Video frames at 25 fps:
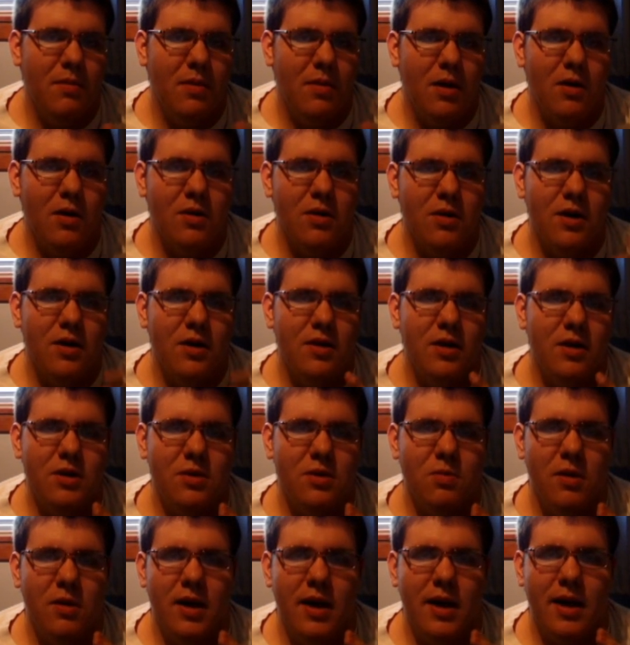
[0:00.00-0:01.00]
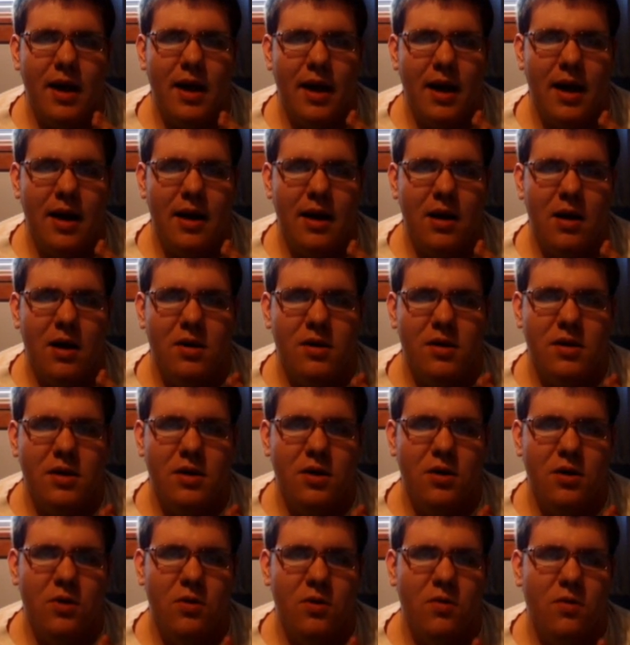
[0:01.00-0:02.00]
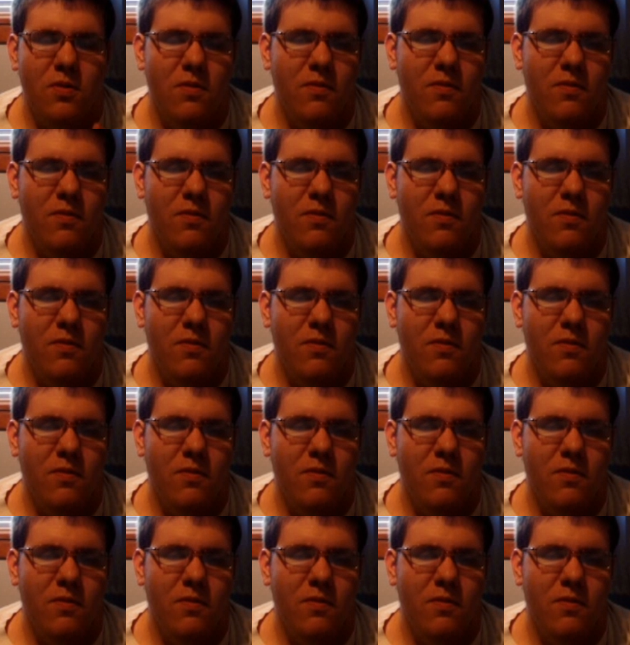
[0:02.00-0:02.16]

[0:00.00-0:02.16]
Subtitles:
earlier this week, and also